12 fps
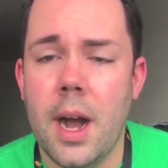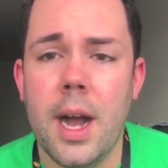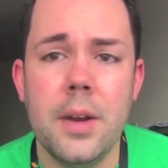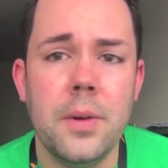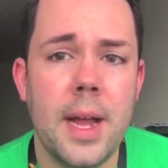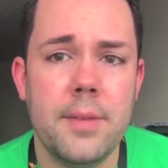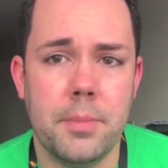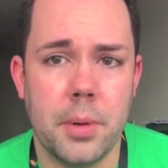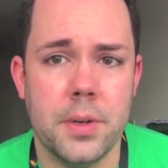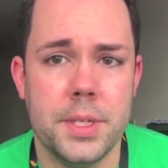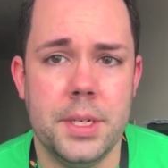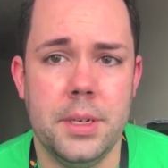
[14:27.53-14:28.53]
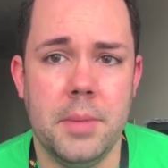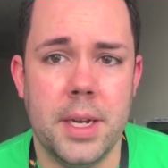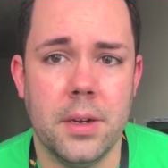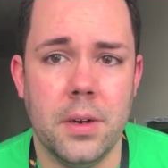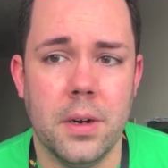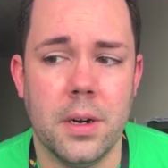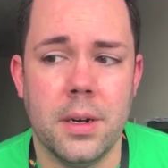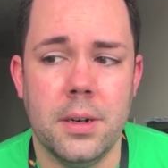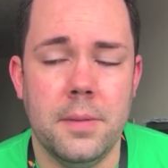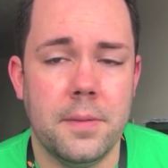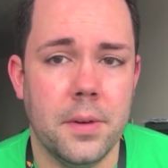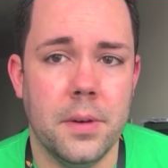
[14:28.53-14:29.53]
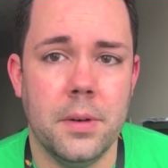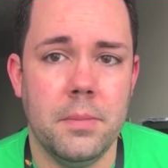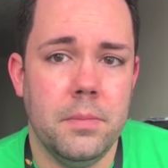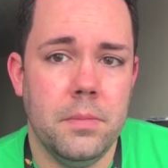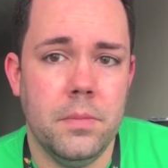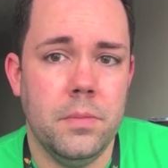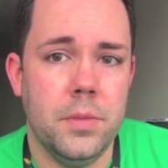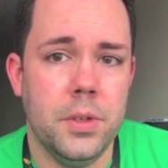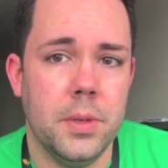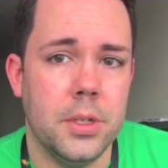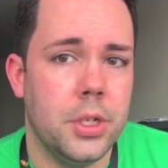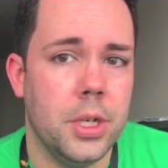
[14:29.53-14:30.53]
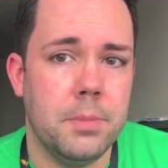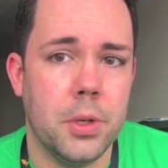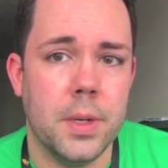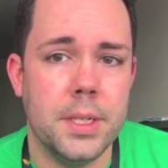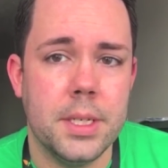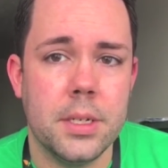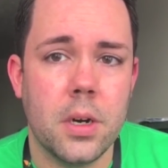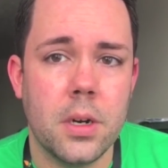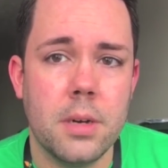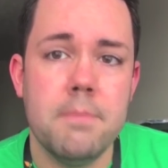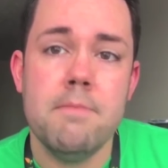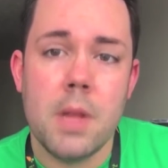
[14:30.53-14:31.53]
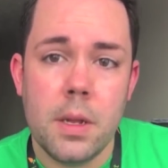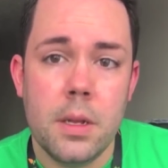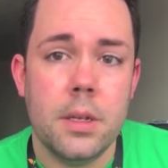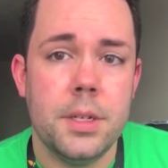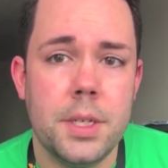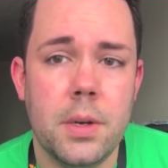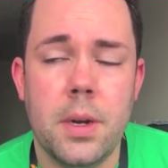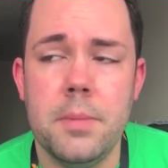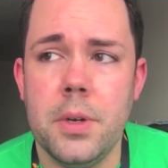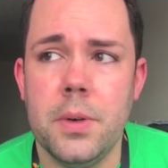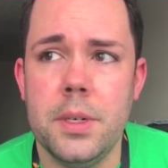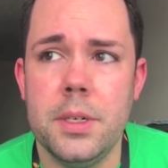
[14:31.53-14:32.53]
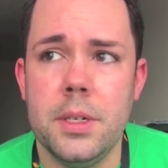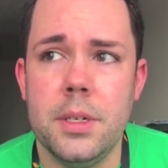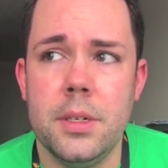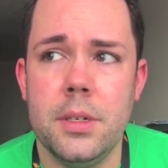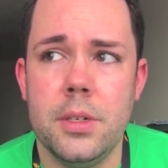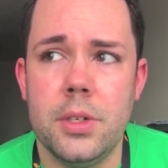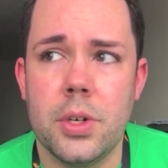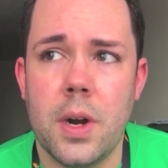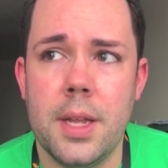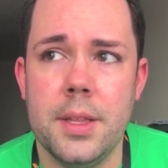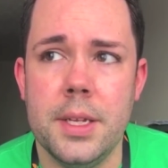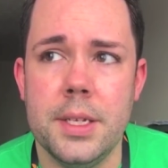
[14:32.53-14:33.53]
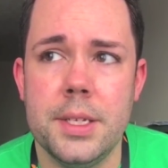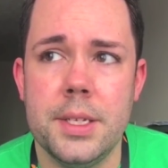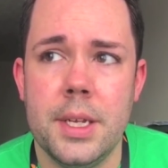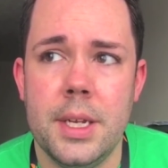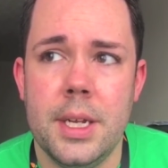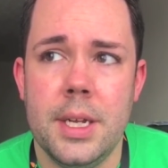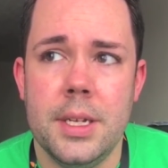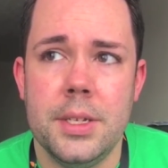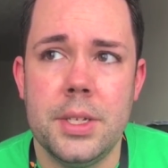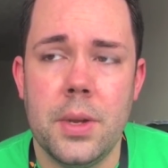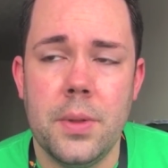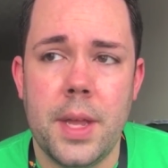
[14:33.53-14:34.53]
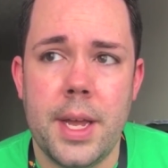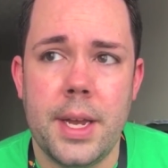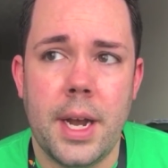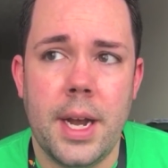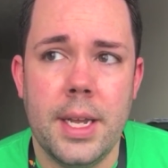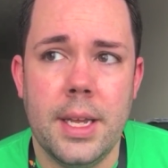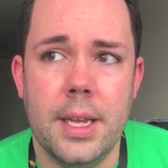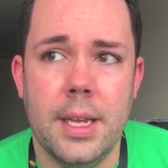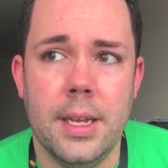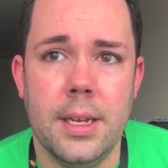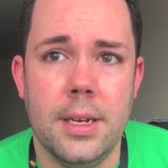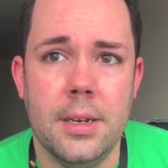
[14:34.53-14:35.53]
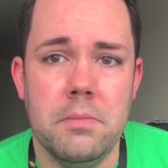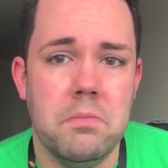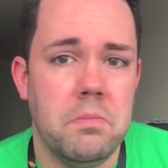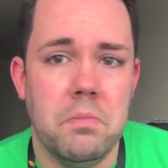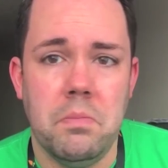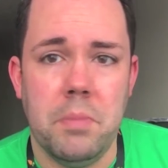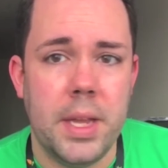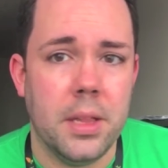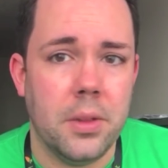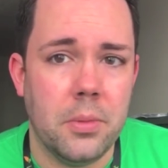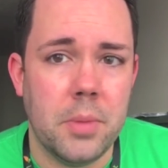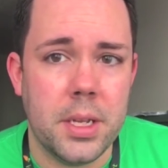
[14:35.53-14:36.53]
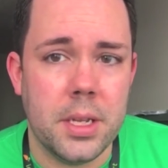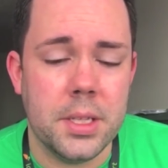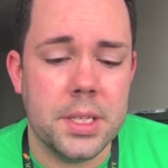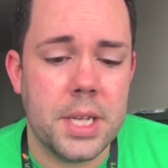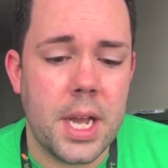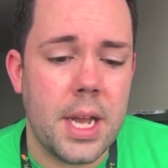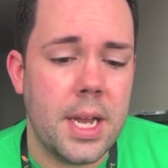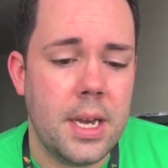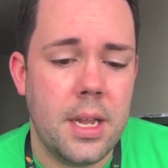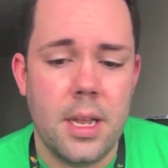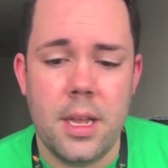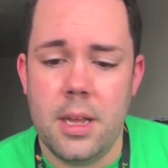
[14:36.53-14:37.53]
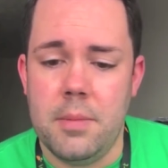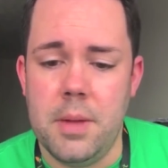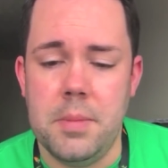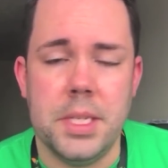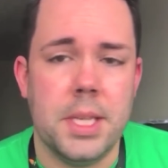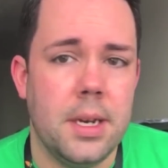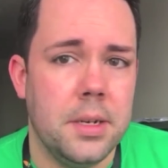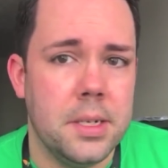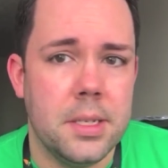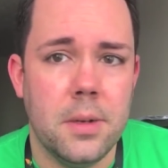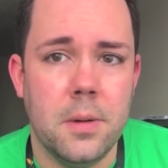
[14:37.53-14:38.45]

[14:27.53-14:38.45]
I don't have a person in my car for doing Shipt or Instacart, so I'm going to try this so that I can make a little money on the side, maybe set it